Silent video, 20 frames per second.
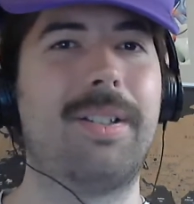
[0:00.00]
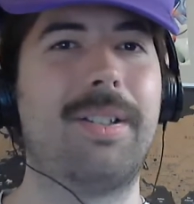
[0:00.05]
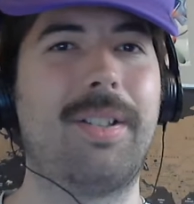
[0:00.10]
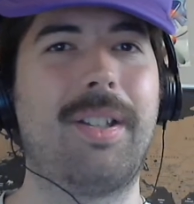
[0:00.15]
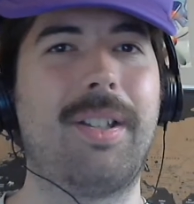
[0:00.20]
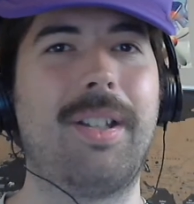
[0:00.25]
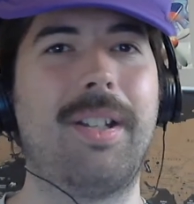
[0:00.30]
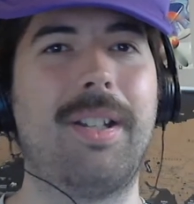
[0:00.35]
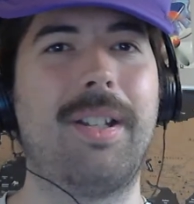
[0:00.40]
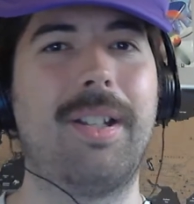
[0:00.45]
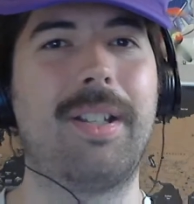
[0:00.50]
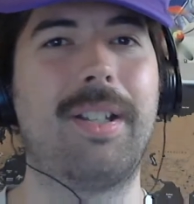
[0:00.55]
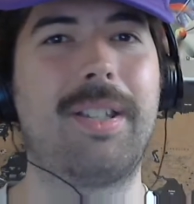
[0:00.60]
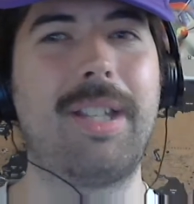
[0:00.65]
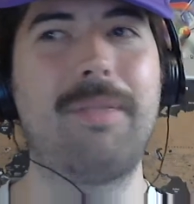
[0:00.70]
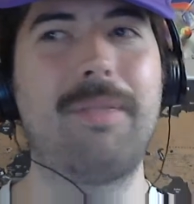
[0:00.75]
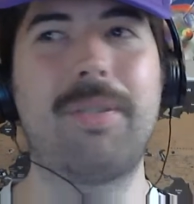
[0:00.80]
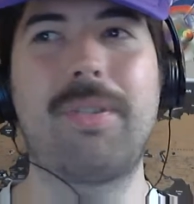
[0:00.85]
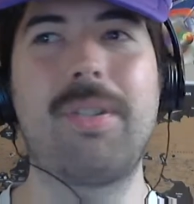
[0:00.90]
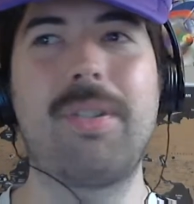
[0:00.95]

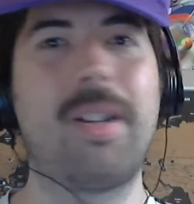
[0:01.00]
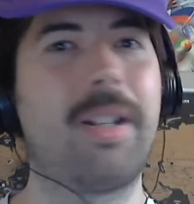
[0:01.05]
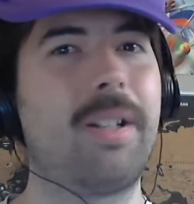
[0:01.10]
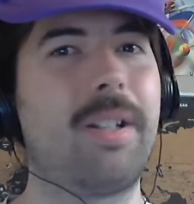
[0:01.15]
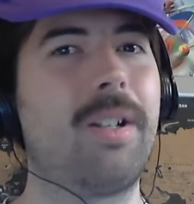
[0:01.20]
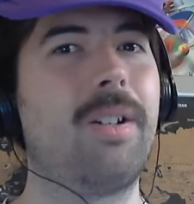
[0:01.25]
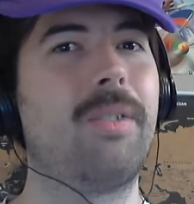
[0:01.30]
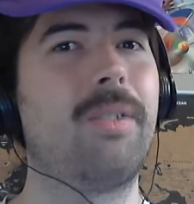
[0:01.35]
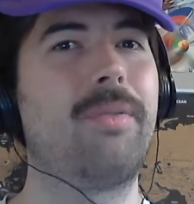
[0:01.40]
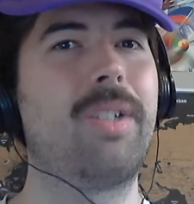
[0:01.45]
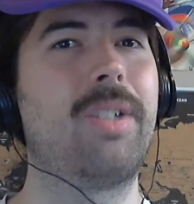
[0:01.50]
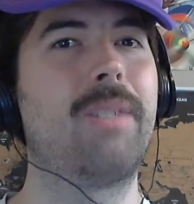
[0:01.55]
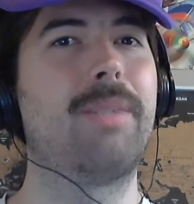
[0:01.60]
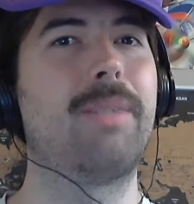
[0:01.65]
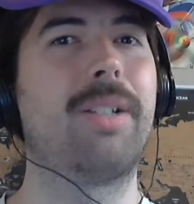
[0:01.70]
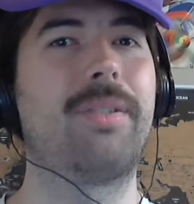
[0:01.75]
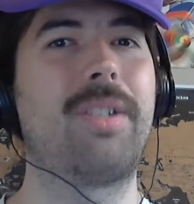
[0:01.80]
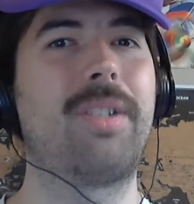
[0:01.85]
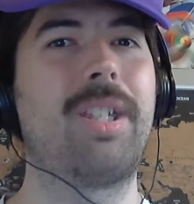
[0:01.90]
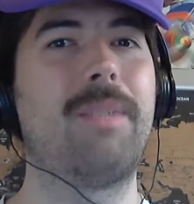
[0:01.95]
That was not an
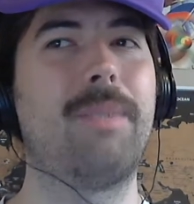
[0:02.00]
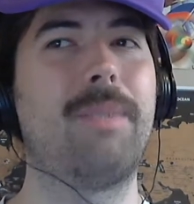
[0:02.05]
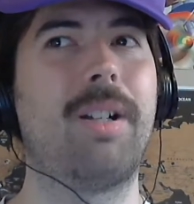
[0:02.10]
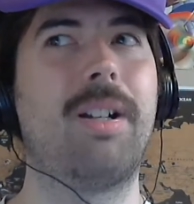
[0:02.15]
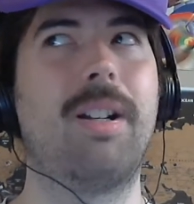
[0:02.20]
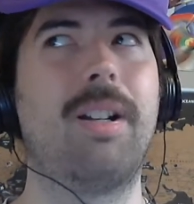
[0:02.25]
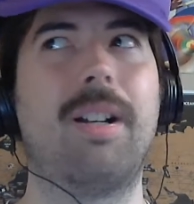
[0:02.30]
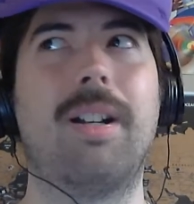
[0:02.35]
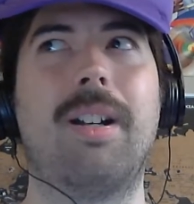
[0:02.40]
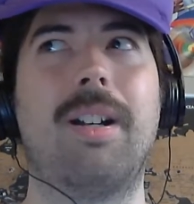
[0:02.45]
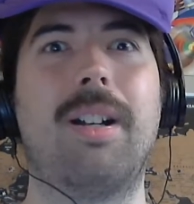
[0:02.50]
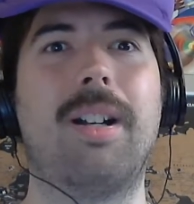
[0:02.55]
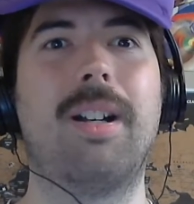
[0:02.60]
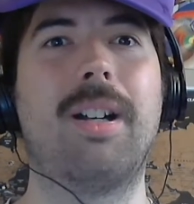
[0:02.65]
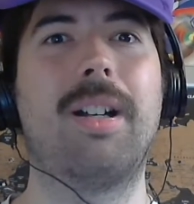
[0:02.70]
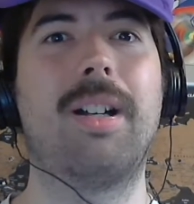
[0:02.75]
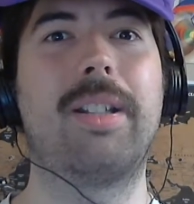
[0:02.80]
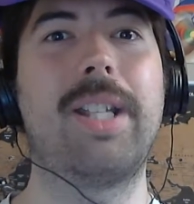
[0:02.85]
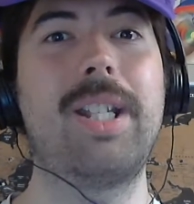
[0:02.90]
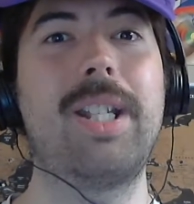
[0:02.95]
all-female team
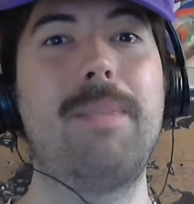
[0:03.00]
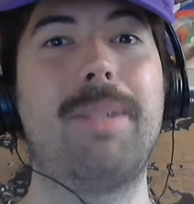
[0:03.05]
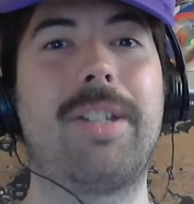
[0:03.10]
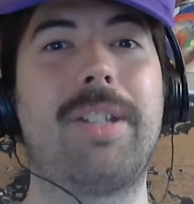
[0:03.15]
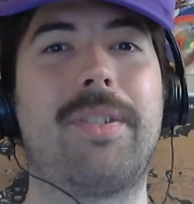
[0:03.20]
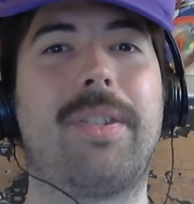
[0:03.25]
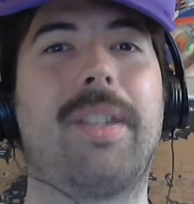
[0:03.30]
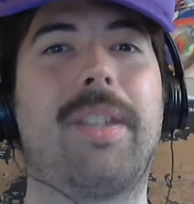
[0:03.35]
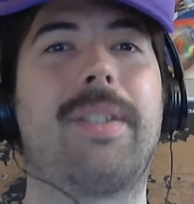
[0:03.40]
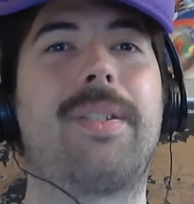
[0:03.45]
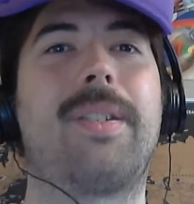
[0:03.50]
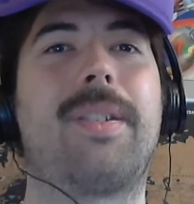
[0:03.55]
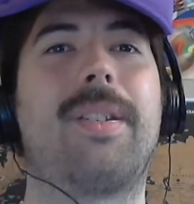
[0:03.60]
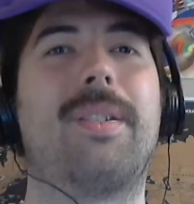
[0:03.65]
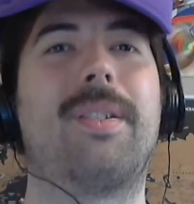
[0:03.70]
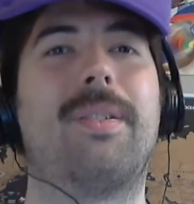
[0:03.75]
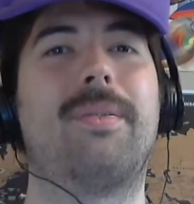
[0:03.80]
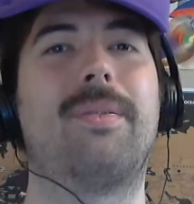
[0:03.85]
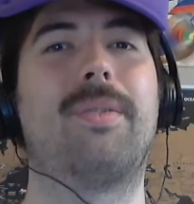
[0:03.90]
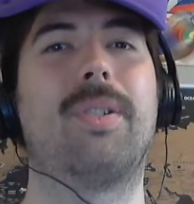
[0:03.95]
on anybody's list
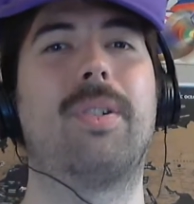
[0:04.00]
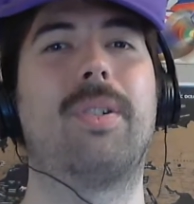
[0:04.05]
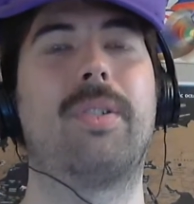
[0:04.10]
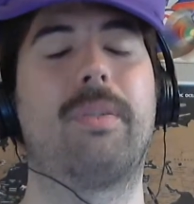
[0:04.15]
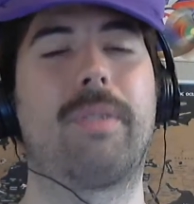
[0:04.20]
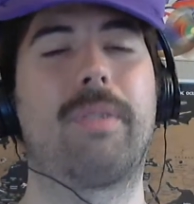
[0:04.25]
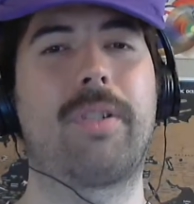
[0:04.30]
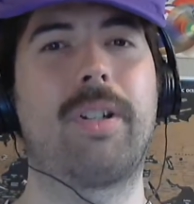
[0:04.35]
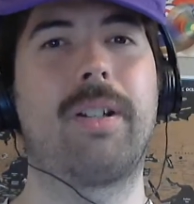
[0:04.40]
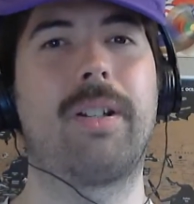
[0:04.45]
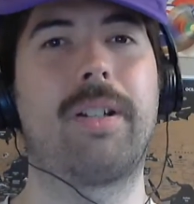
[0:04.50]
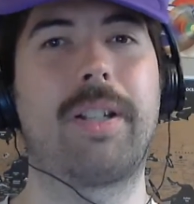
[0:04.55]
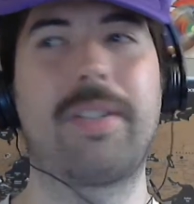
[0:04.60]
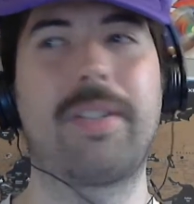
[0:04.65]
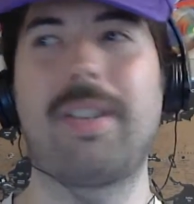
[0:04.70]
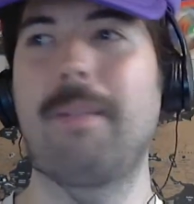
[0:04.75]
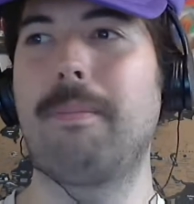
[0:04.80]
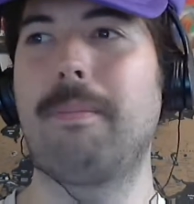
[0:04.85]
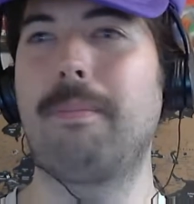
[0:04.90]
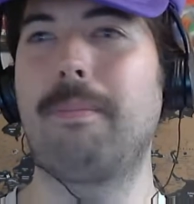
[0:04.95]
for who to return,
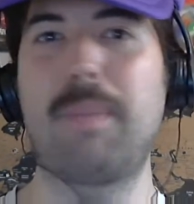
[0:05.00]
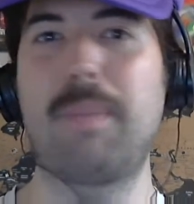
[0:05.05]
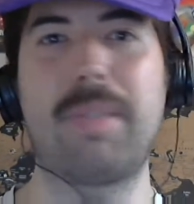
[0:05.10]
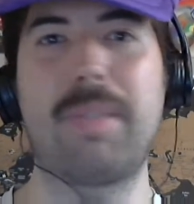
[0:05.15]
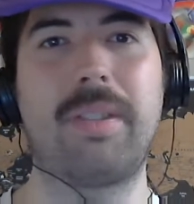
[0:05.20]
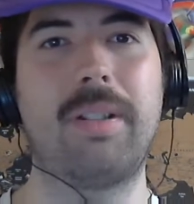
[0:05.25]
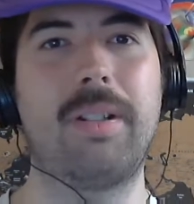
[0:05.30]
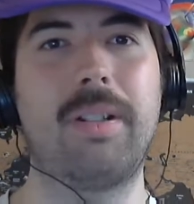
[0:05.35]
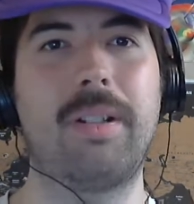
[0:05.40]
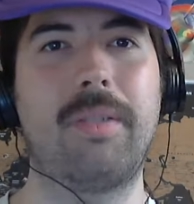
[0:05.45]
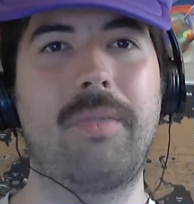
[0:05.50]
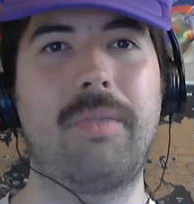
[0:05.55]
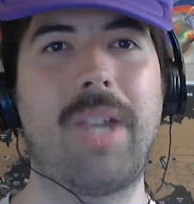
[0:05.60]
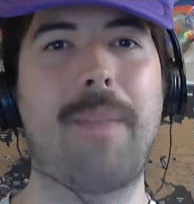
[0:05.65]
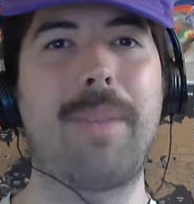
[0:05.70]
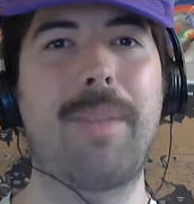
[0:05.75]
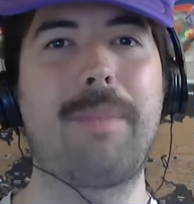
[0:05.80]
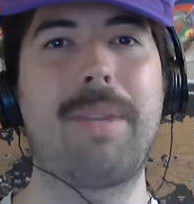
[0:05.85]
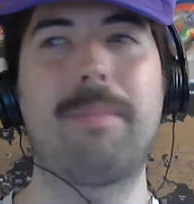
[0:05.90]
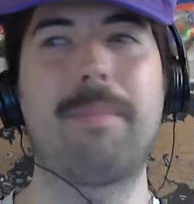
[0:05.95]
except maybe their
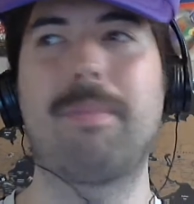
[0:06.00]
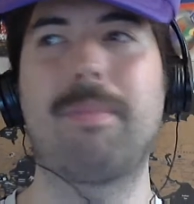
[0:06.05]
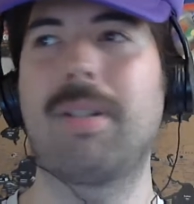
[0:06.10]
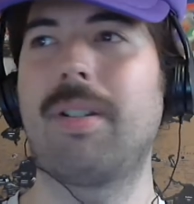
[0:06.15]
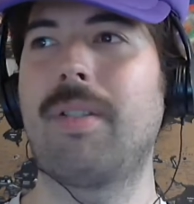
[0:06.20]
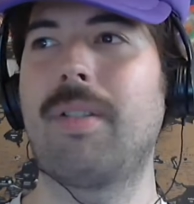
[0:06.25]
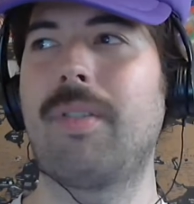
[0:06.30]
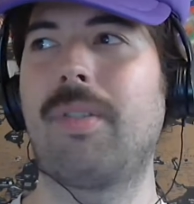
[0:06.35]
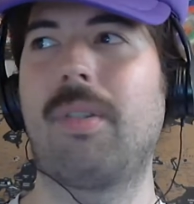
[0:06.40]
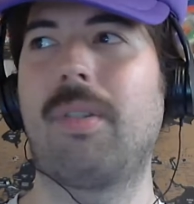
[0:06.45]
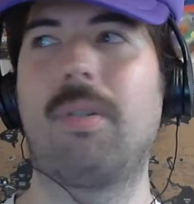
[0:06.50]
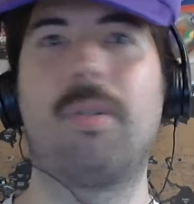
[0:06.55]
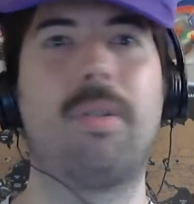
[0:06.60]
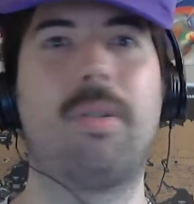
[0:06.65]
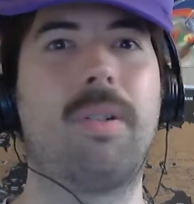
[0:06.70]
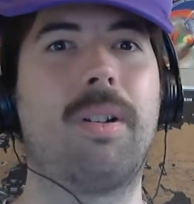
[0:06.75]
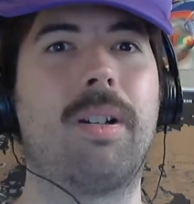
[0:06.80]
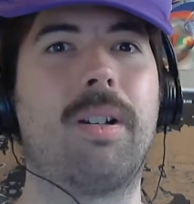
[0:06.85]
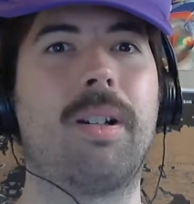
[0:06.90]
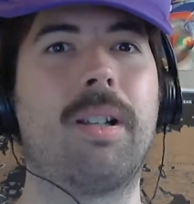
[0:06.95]
family members
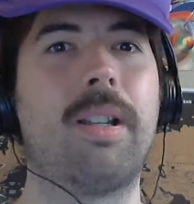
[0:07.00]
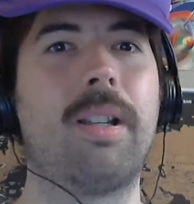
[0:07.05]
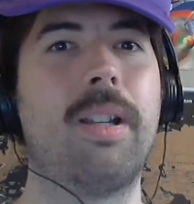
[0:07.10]
or